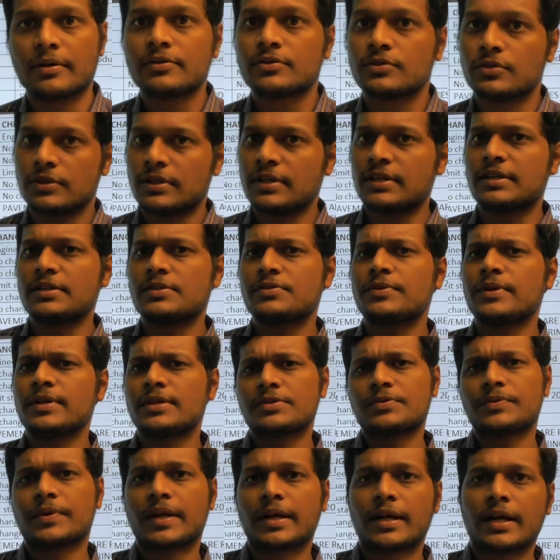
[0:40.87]
so that is why it's
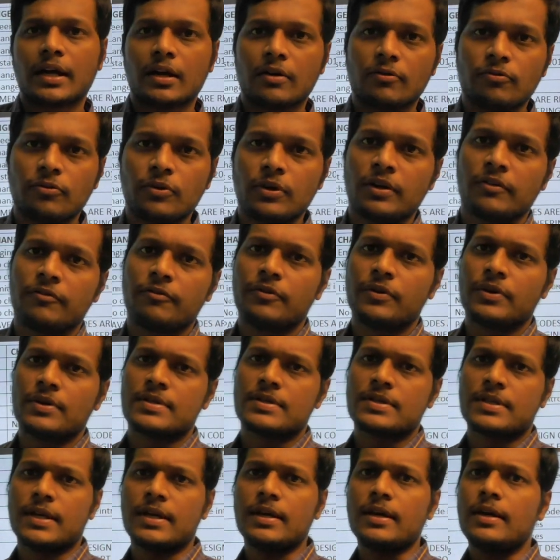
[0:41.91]
very helpful if we
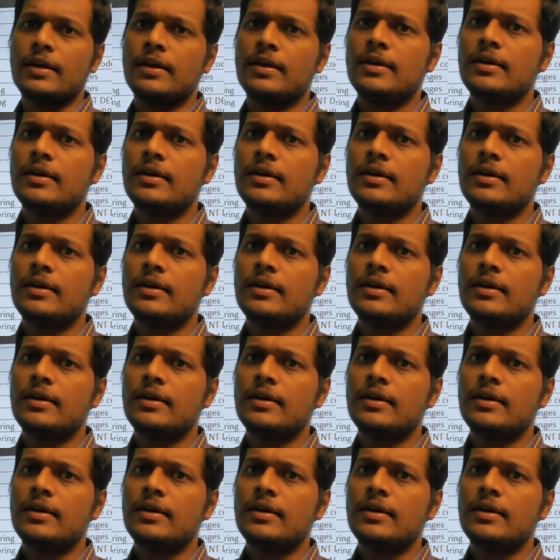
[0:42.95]
see